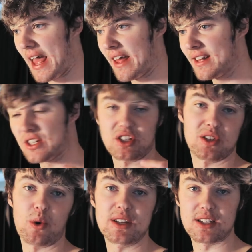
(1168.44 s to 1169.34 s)
that it's just
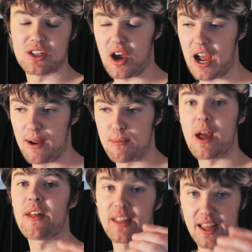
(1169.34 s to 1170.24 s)
a waste of time
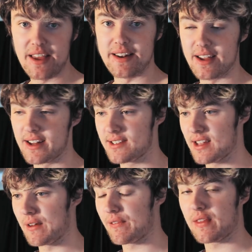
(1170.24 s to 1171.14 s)
and they're idiots
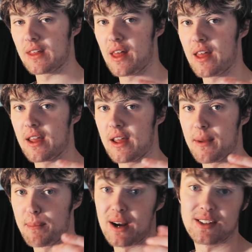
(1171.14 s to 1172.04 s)
if
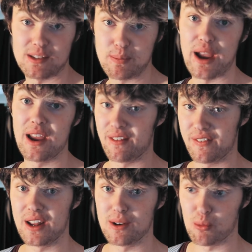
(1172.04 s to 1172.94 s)
they participate in a
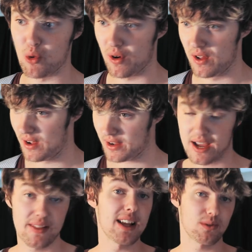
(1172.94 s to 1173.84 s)
fandom war.
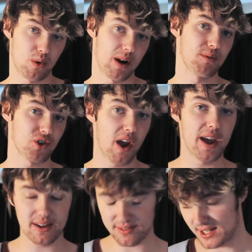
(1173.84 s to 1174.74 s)
Okay, that's what I'm
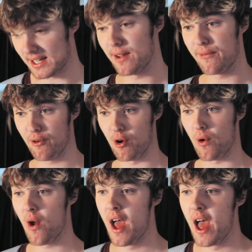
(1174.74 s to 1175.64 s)
trying to get
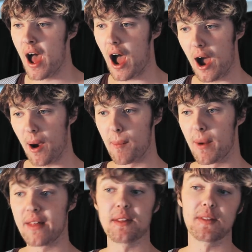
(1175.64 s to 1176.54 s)
through.
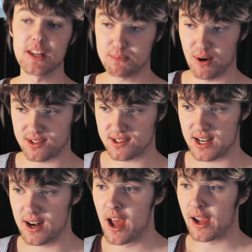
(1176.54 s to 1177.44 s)
And then this person said,